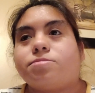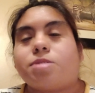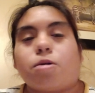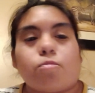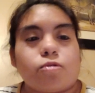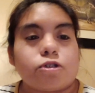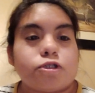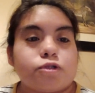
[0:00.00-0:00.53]

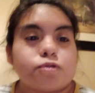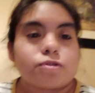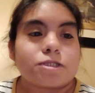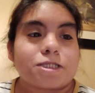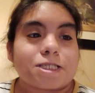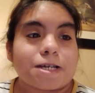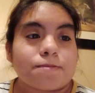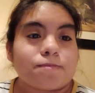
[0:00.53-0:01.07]
will do
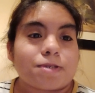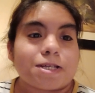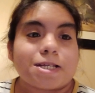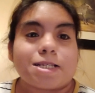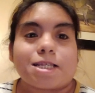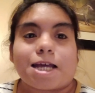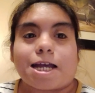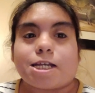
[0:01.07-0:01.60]
the same
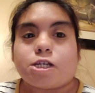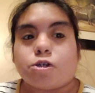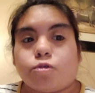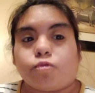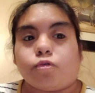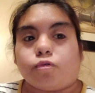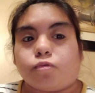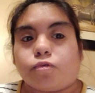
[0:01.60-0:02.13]
thing that
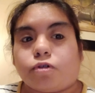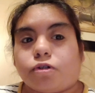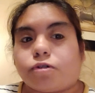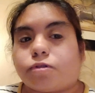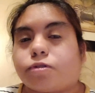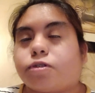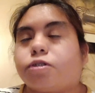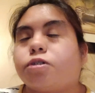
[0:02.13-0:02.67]
you do,
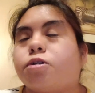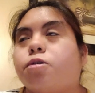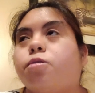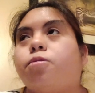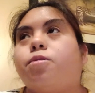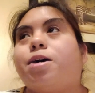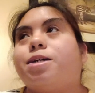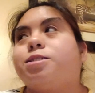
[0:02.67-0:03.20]
girl. So,
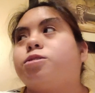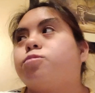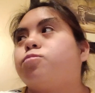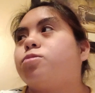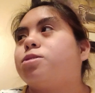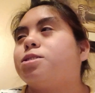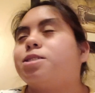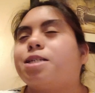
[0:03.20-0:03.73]
I just
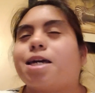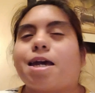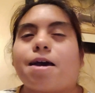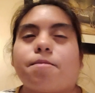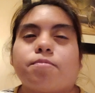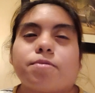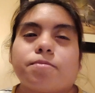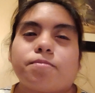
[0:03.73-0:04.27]
want to say
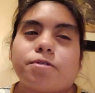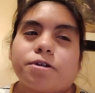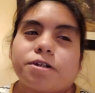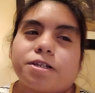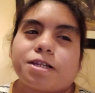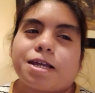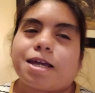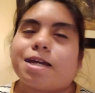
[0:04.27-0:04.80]
happy
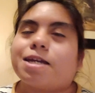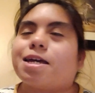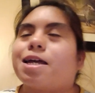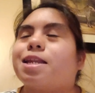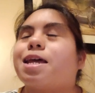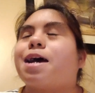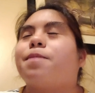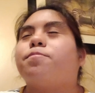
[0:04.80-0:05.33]
birthday
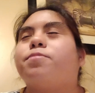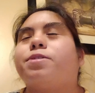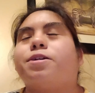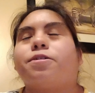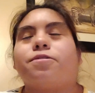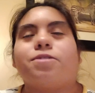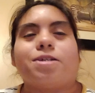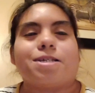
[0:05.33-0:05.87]
and
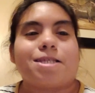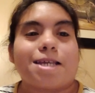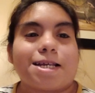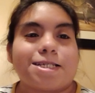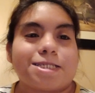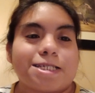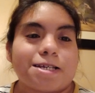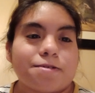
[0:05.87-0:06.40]
happy early
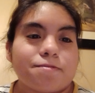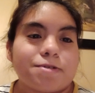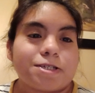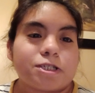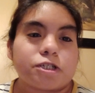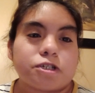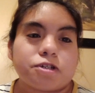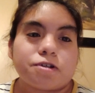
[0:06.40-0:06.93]

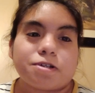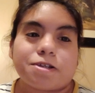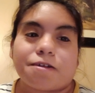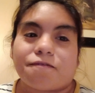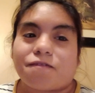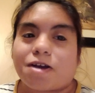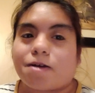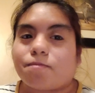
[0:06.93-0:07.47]
Thanksgiving to you and
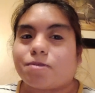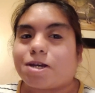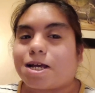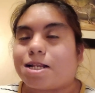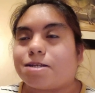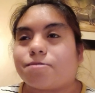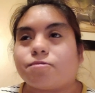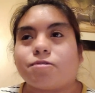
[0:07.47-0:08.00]
your family.
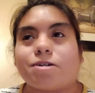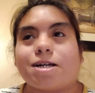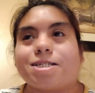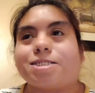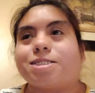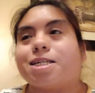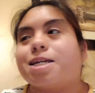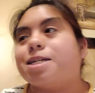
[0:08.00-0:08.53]
I love you
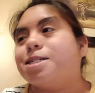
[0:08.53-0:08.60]
guys.